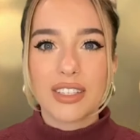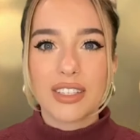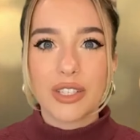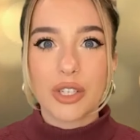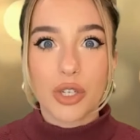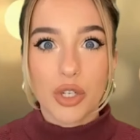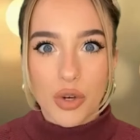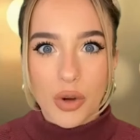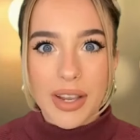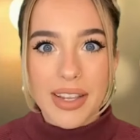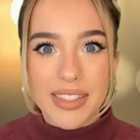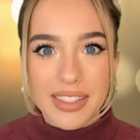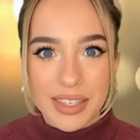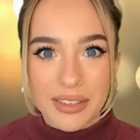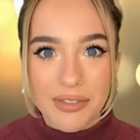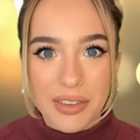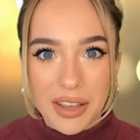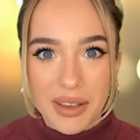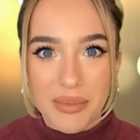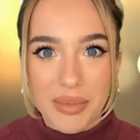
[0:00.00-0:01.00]
Your
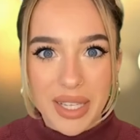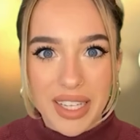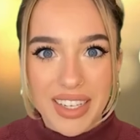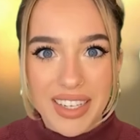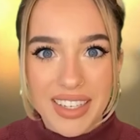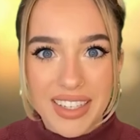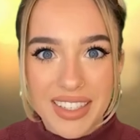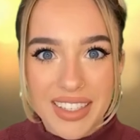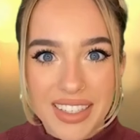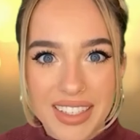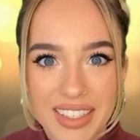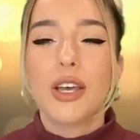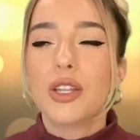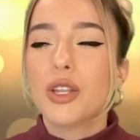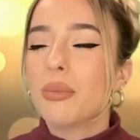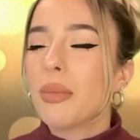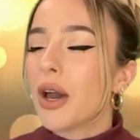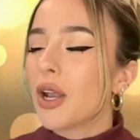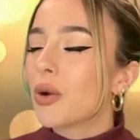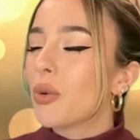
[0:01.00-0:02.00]
crazy family.
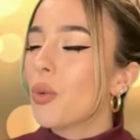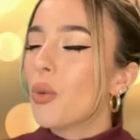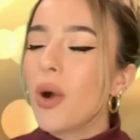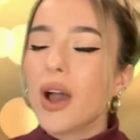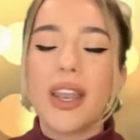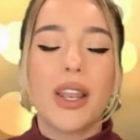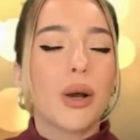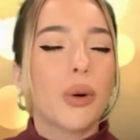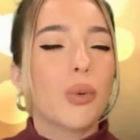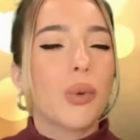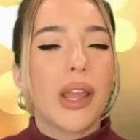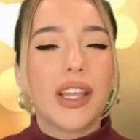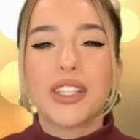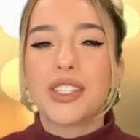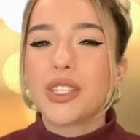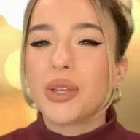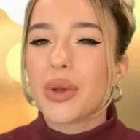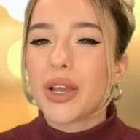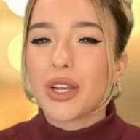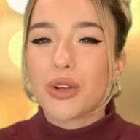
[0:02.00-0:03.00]
No matter what
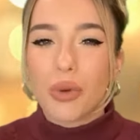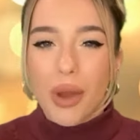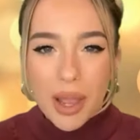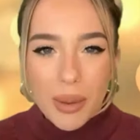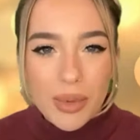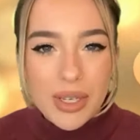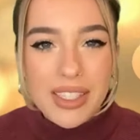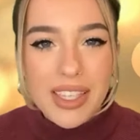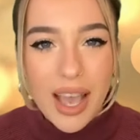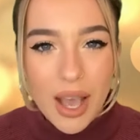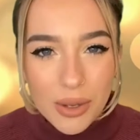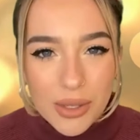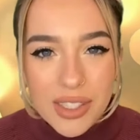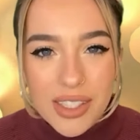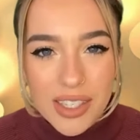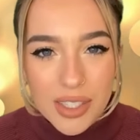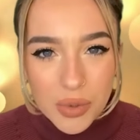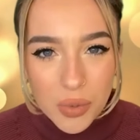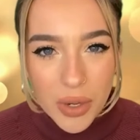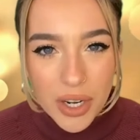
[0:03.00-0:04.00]
awaits you at grandma's house
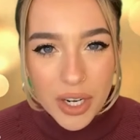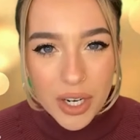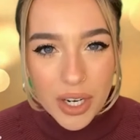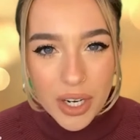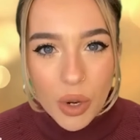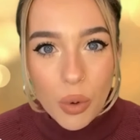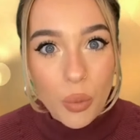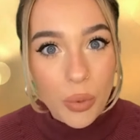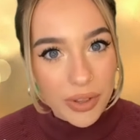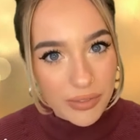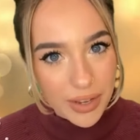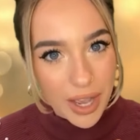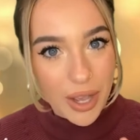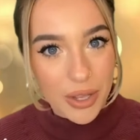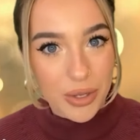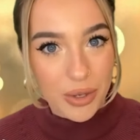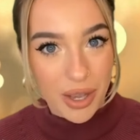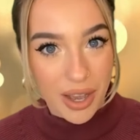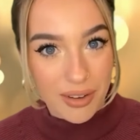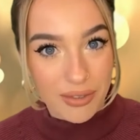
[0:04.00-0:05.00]
this winter, we've
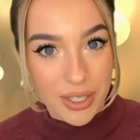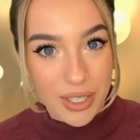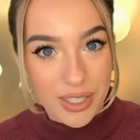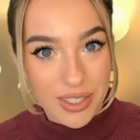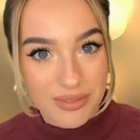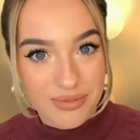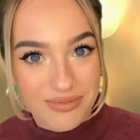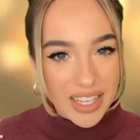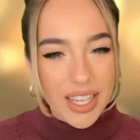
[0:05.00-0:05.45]
got you covered.